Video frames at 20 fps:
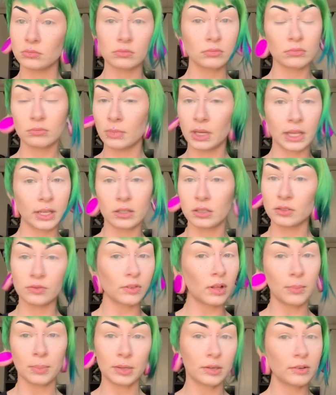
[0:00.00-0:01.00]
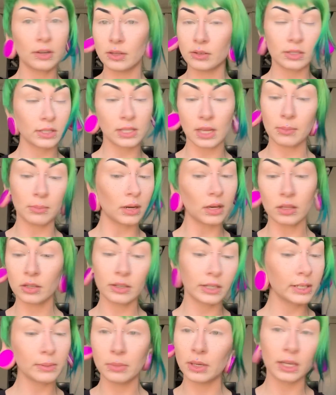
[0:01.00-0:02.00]
My ears flopping around, does that bother
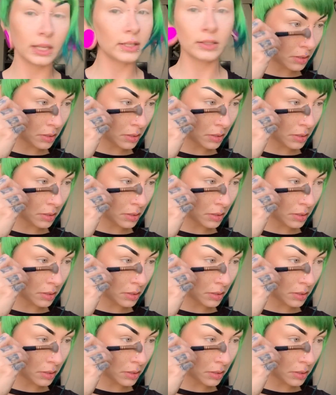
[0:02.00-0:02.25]
anybody?